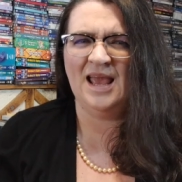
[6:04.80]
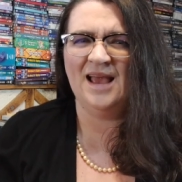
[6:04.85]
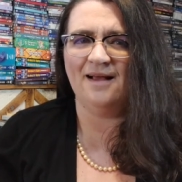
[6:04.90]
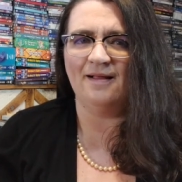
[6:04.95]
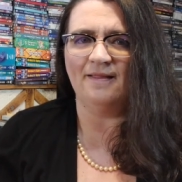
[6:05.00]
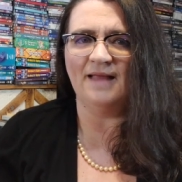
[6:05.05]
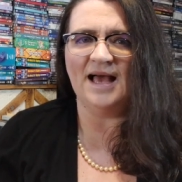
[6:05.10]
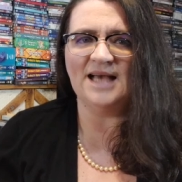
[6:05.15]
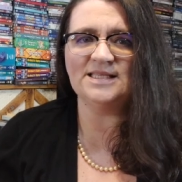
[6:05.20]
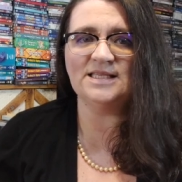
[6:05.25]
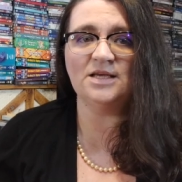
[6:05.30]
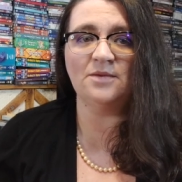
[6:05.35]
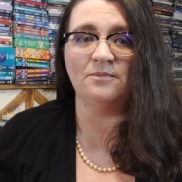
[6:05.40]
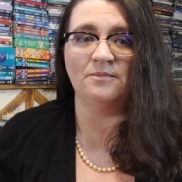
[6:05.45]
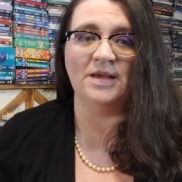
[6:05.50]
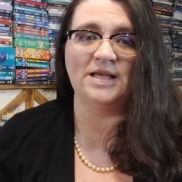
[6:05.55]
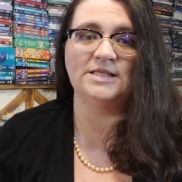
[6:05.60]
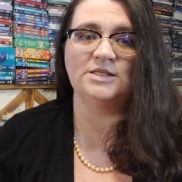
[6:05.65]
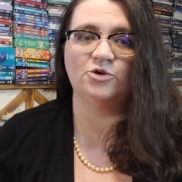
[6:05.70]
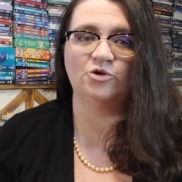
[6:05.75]
Classic
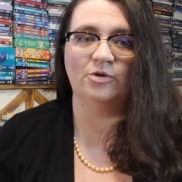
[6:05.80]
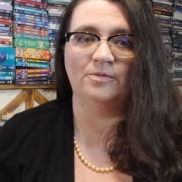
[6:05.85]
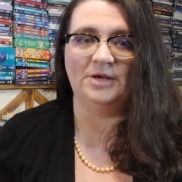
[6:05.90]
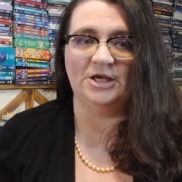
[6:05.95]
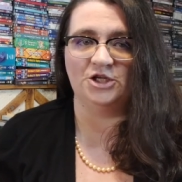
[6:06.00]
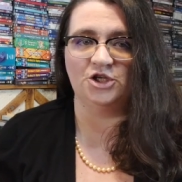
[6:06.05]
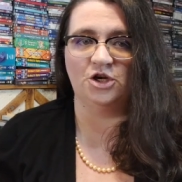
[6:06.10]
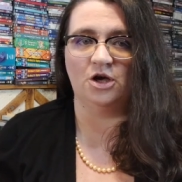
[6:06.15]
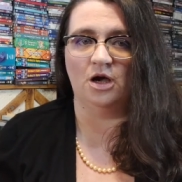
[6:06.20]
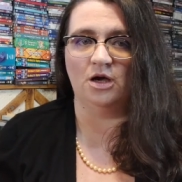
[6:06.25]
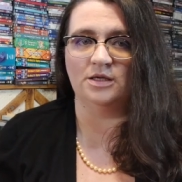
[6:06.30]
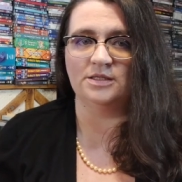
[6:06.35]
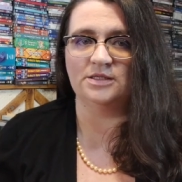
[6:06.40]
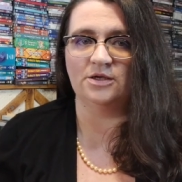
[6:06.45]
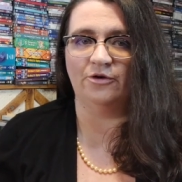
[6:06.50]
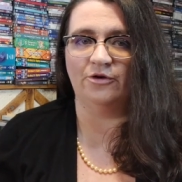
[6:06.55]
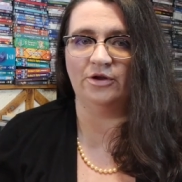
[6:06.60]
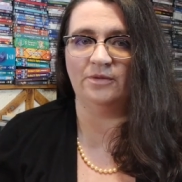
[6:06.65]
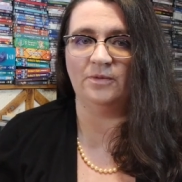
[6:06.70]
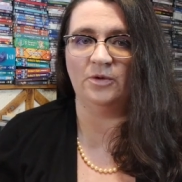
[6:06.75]
mainstream Hitchcock has
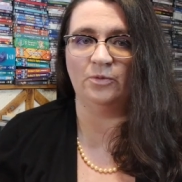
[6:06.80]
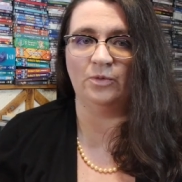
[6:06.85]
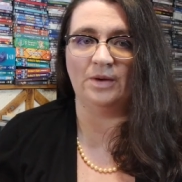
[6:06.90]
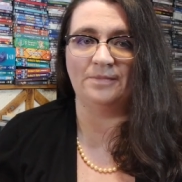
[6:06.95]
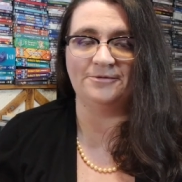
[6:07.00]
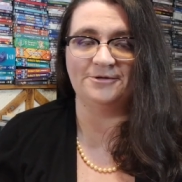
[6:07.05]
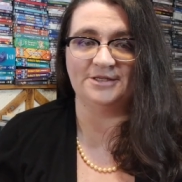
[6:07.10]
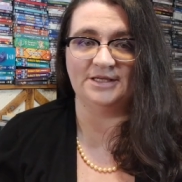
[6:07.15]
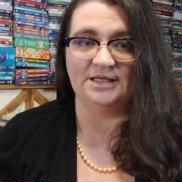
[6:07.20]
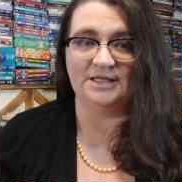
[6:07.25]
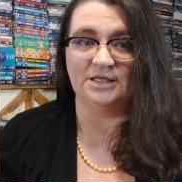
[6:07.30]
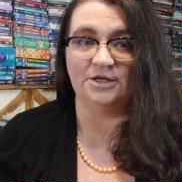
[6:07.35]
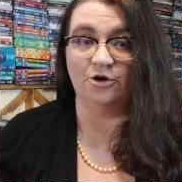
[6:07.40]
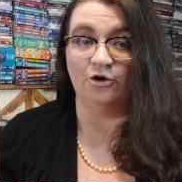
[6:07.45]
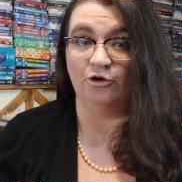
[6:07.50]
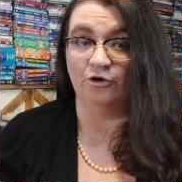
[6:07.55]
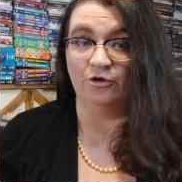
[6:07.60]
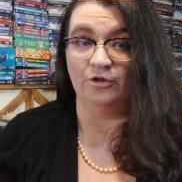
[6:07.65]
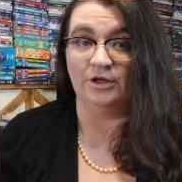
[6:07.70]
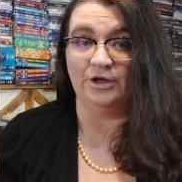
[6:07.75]
already been represented
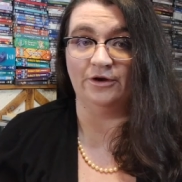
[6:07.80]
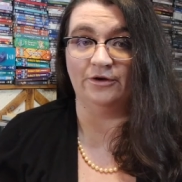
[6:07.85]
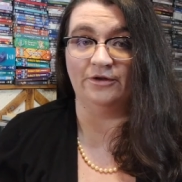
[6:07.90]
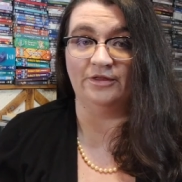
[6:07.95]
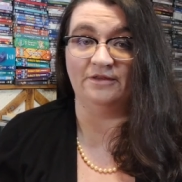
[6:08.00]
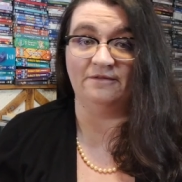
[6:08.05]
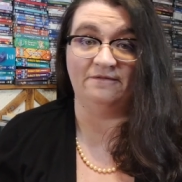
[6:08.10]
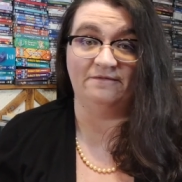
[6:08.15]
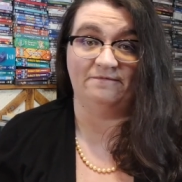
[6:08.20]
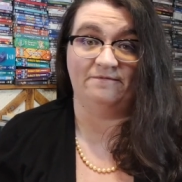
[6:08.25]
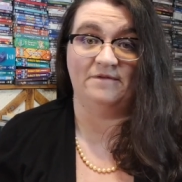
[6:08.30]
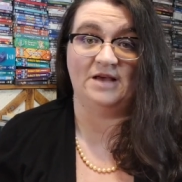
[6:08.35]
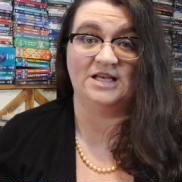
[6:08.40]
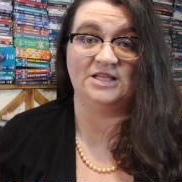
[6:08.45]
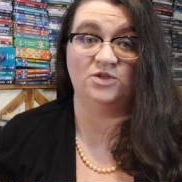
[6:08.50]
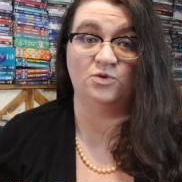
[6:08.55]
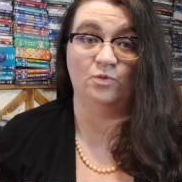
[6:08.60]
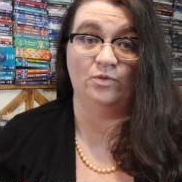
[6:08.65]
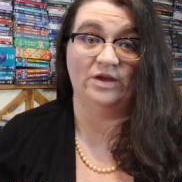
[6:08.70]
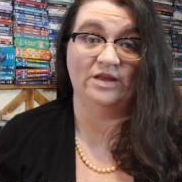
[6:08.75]
earlier in the
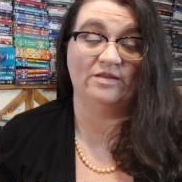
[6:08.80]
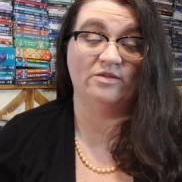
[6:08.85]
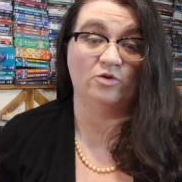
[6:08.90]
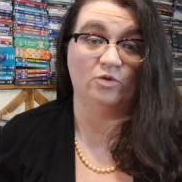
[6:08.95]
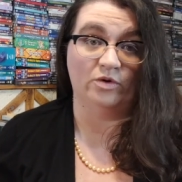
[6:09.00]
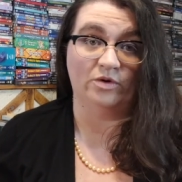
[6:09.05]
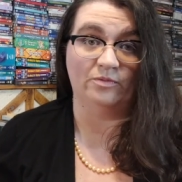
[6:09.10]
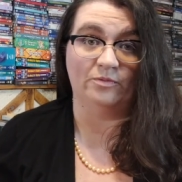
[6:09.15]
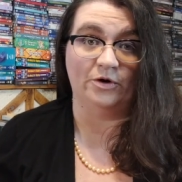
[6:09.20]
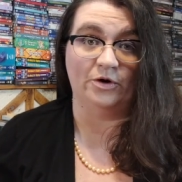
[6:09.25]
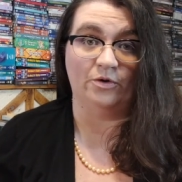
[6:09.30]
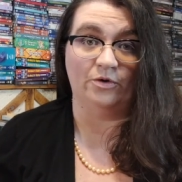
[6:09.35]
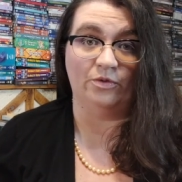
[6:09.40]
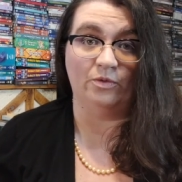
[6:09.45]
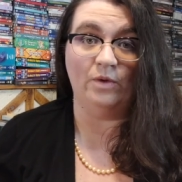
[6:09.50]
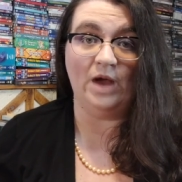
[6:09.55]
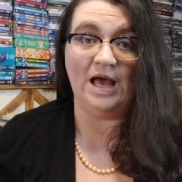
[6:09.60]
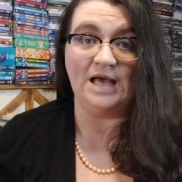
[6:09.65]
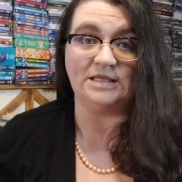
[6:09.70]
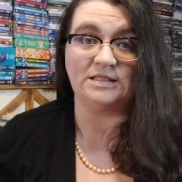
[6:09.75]
fest with North by
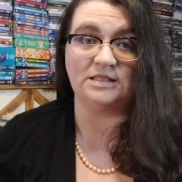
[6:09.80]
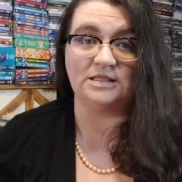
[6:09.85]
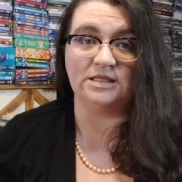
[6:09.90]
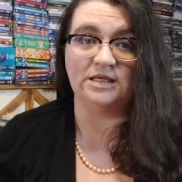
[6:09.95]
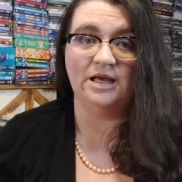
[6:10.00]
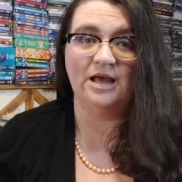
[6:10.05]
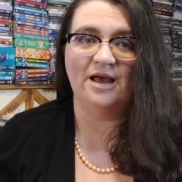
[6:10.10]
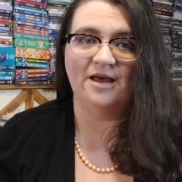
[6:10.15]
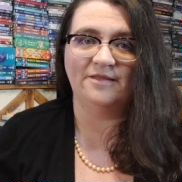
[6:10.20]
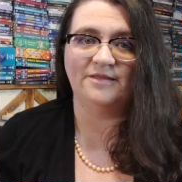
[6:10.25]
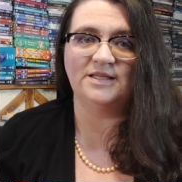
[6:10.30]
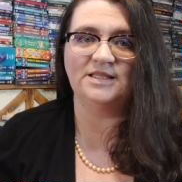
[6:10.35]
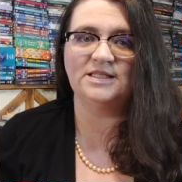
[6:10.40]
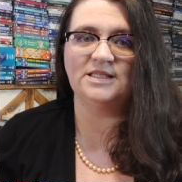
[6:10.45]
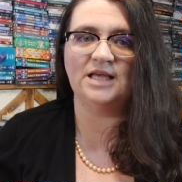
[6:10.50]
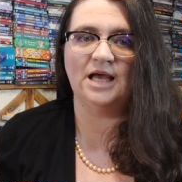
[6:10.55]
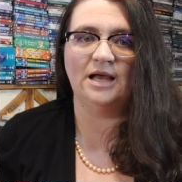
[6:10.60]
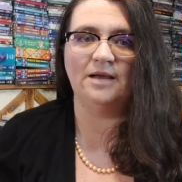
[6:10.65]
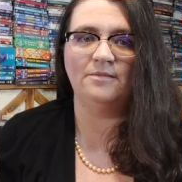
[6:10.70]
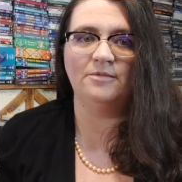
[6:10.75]
Northwest. This
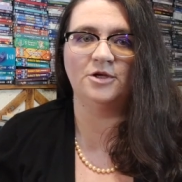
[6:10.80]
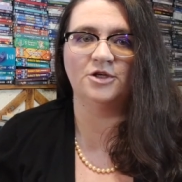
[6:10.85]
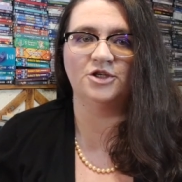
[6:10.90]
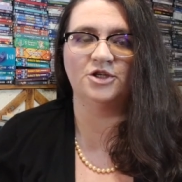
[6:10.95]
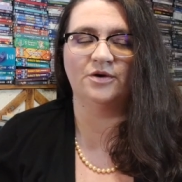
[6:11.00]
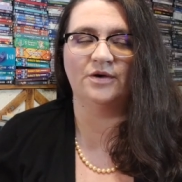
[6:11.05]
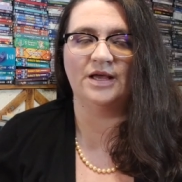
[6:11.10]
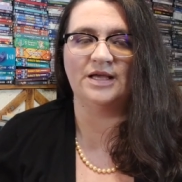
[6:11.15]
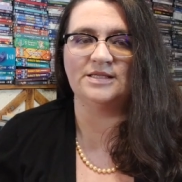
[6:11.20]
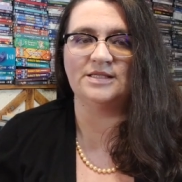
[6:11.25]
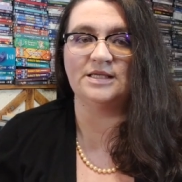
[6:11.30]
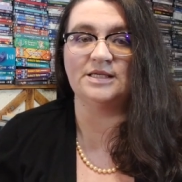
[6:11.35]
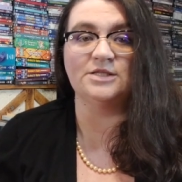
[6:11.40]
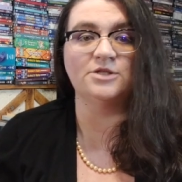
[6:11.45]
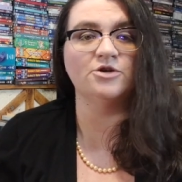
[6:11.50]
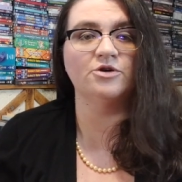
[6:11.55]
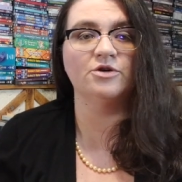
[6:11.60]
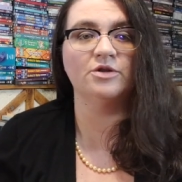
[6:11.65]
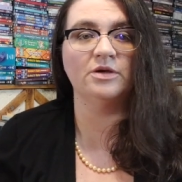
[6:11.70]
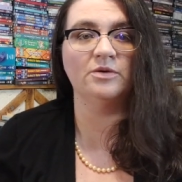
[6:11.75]
time they're showcasing
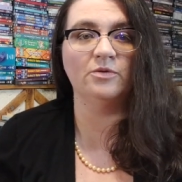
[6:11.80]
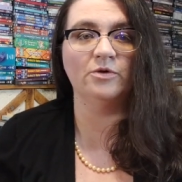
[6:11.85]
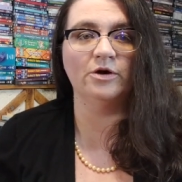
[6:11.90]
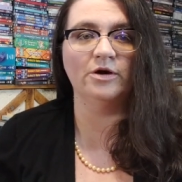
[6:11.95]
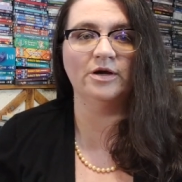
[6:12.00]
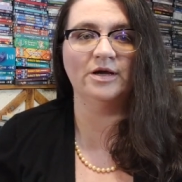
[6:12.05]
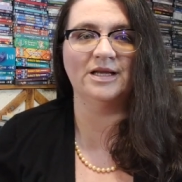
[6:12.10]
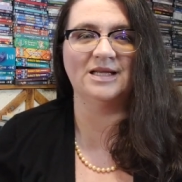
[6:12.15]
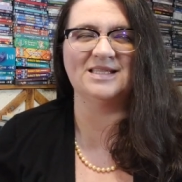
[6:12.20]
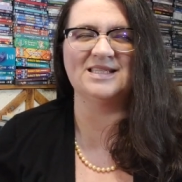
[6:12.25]
his early work and a